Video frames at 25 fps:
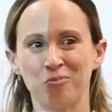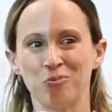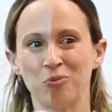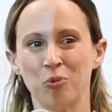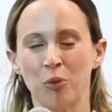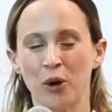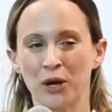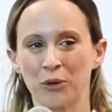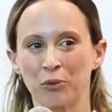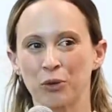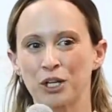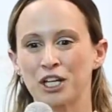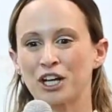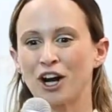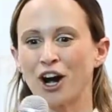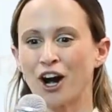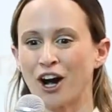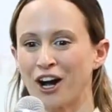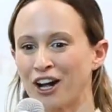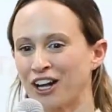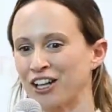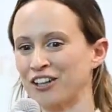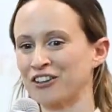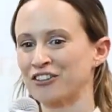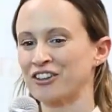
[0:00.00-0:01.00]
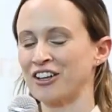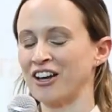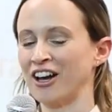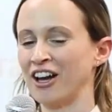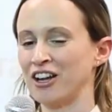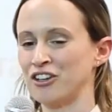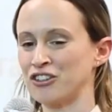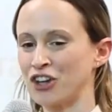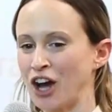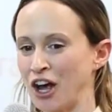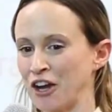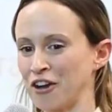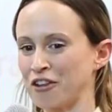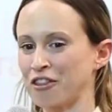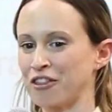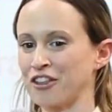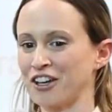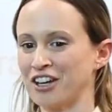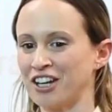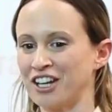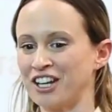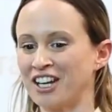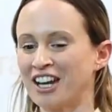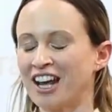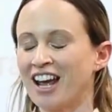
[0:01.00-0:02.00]
when we called
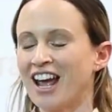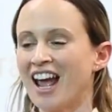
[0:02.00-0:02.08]
Jonathan